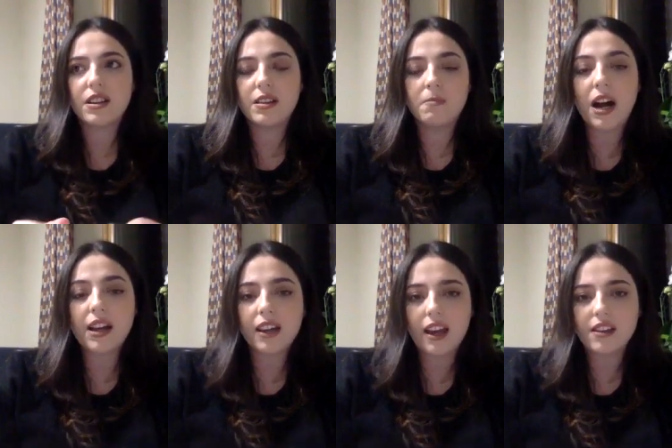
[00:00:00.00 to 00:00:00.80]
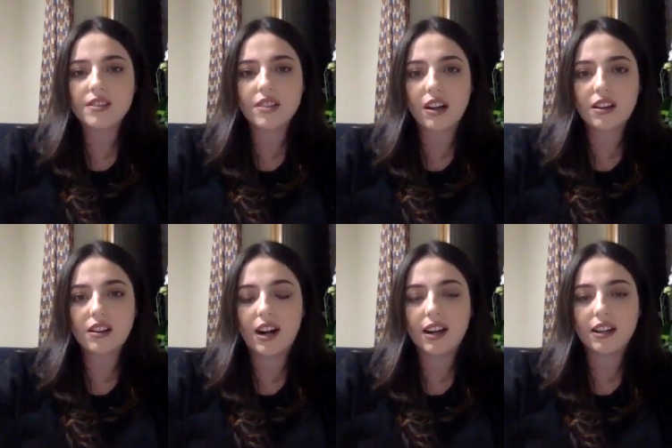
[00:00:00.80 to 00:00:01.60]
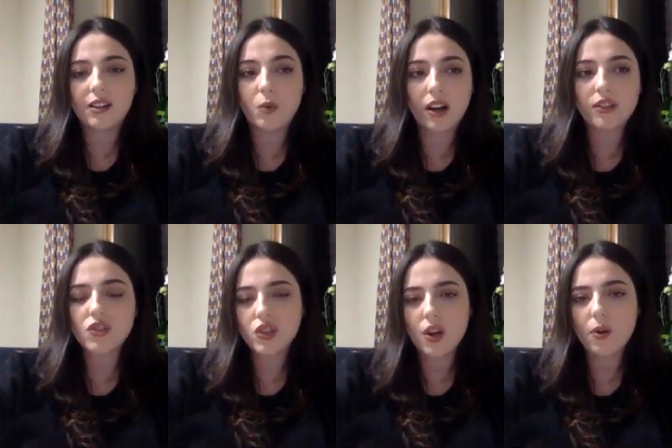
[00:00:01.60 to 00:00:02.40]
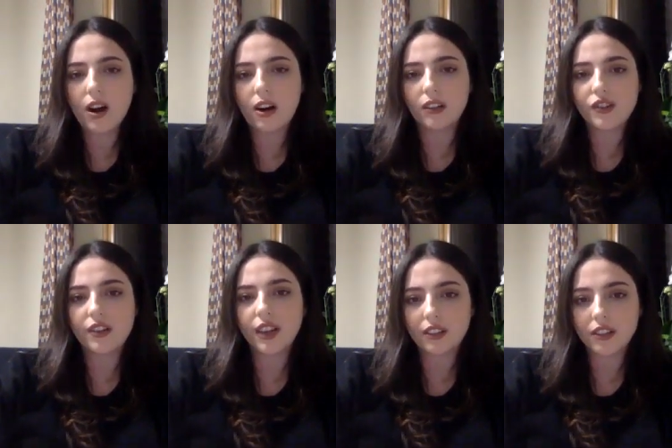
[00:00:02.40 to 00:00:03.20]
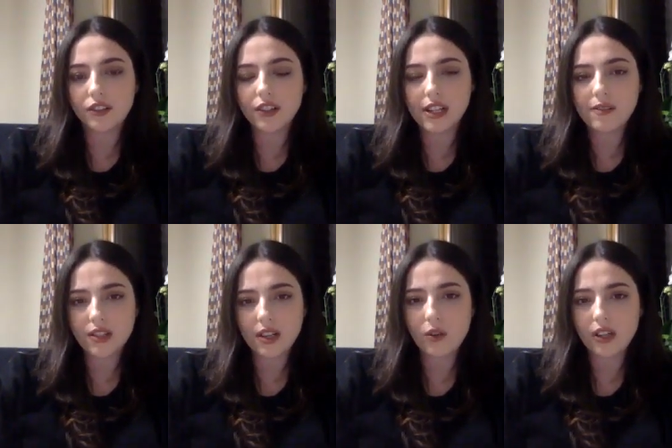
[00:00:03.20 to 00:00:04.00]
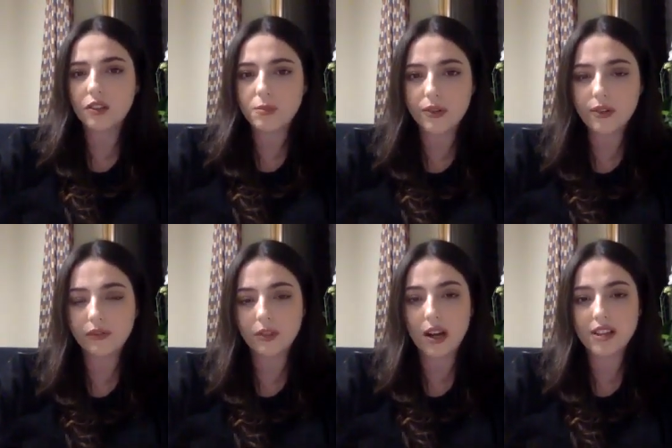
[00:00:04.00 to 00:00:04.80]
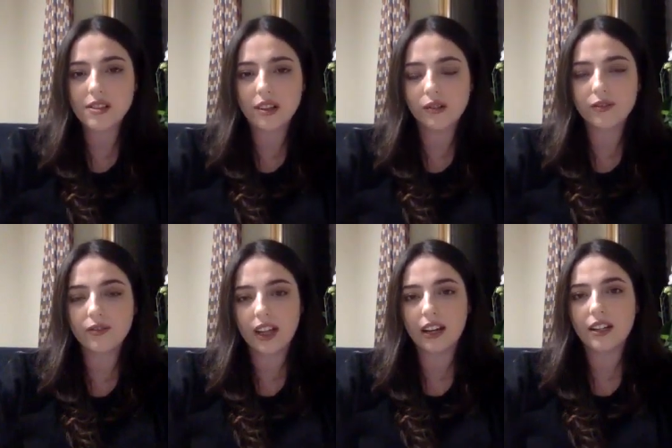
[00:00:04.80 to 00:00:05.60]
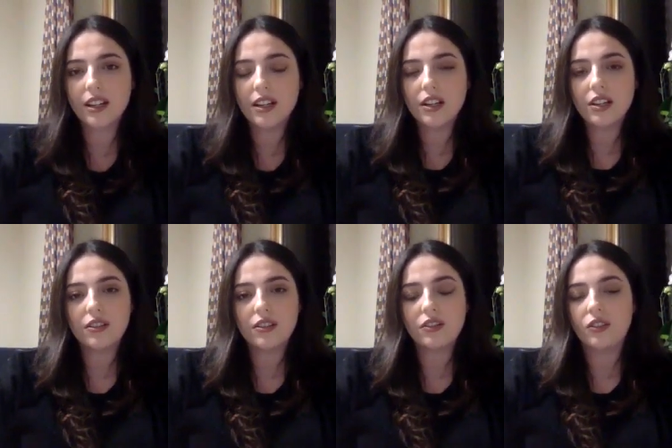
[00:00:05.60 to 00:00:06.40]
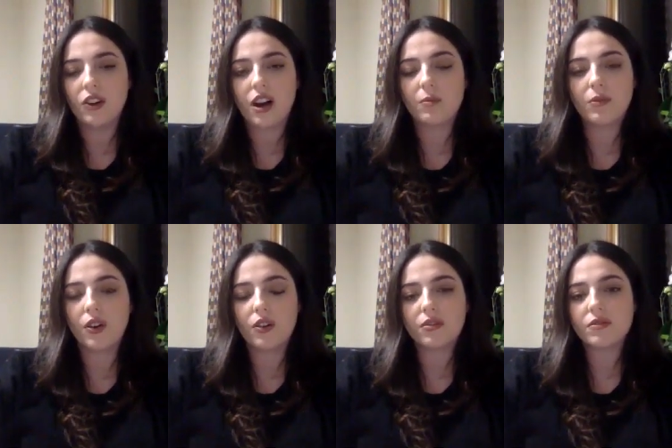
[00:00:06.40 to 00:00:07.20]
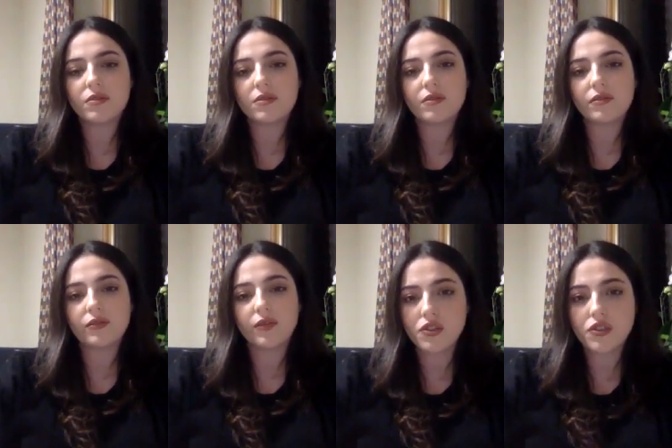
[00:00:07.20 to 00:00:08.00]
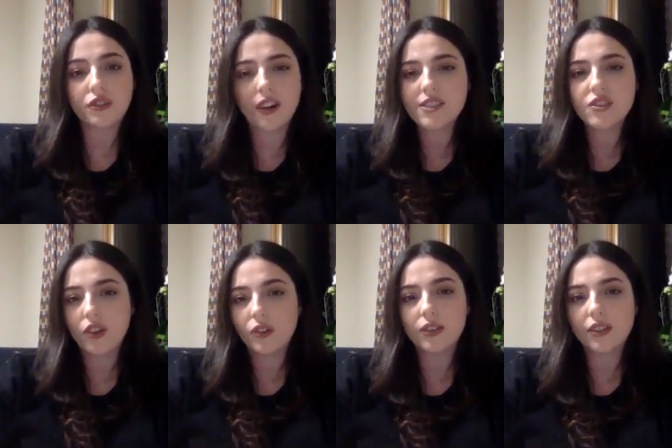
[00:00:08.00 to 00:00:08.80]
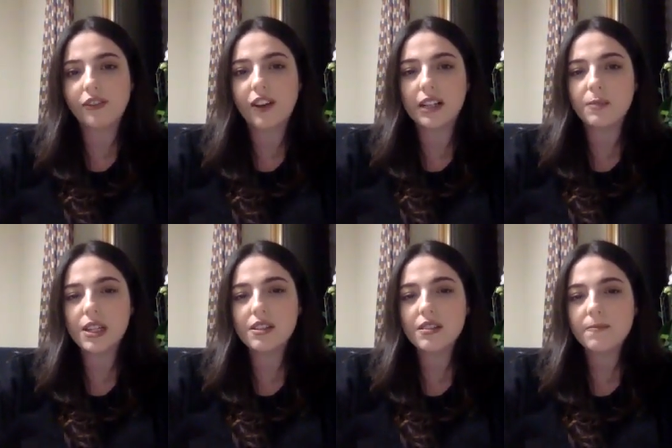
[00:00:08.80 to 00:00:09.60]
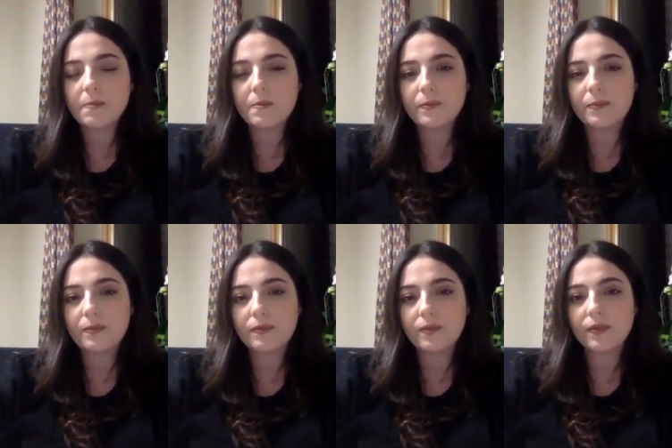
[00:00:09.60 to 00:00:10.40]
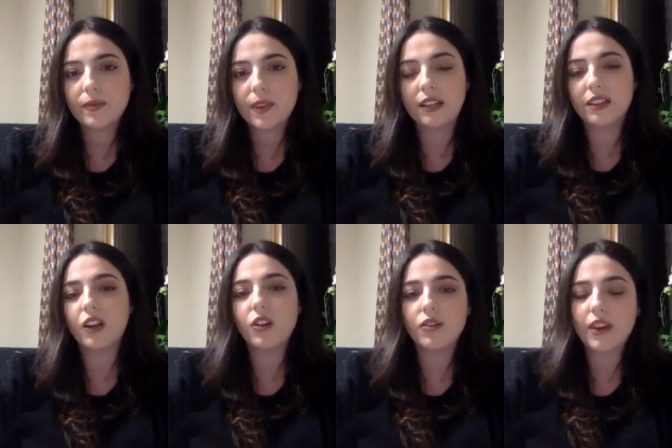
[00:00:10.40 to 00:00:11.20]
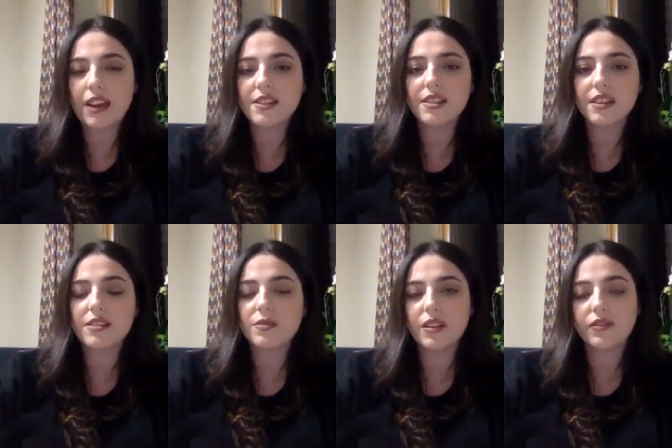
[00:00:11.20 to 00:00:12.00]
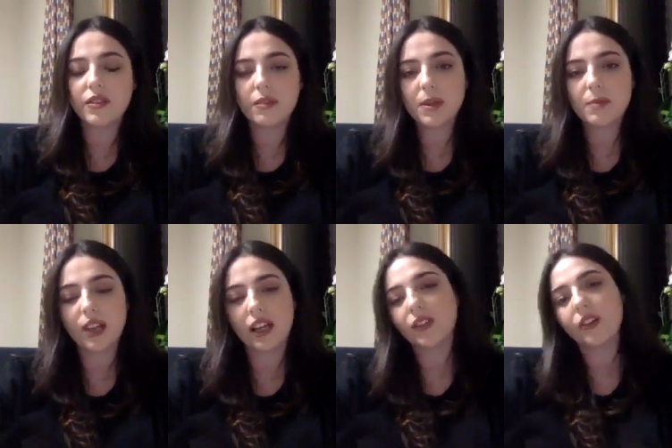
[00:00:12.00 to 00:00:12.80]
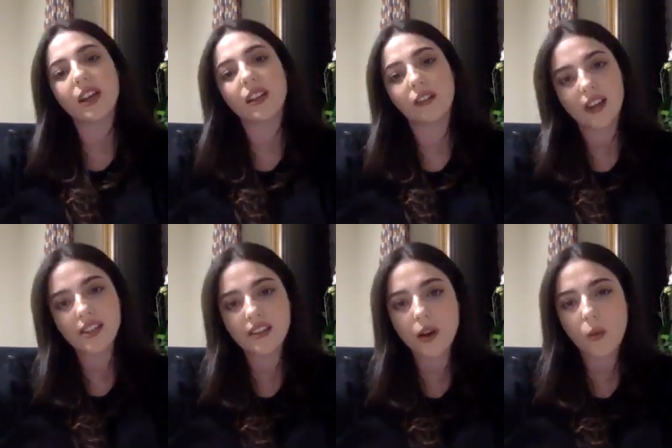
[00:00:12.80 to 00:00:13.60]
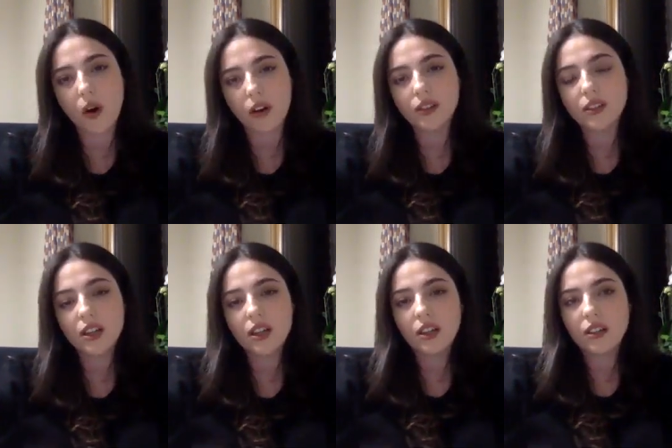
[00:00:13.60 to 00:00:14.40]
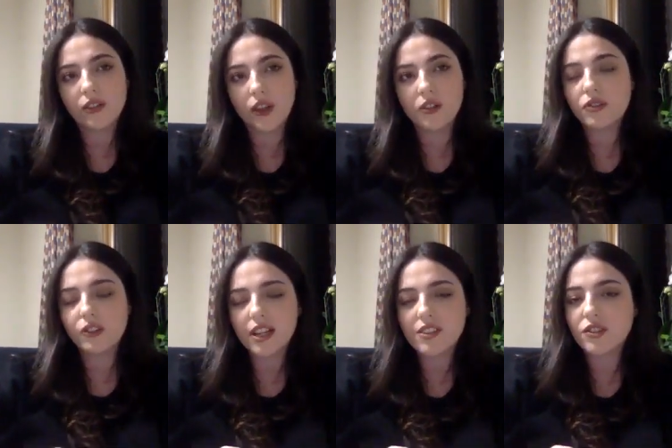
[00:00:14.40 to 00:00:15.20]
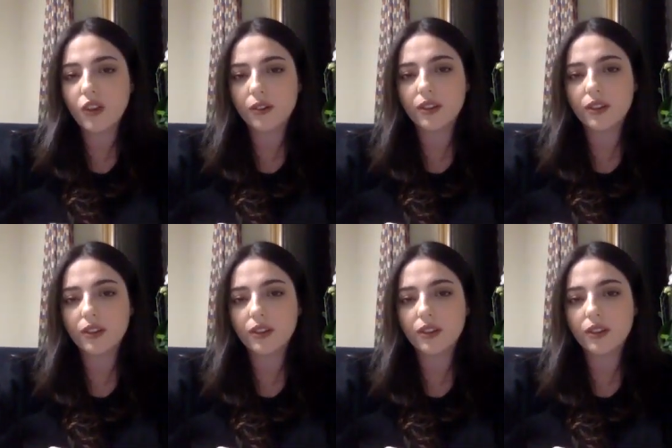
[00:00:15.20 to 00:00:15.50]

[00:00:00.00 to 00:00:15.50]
in my case, I worked so hard during that degree because I wanted to prove to myself that, you know, I'm not, those grades don't define me and in a lot of cases with people that don't get the grades they want those grades don't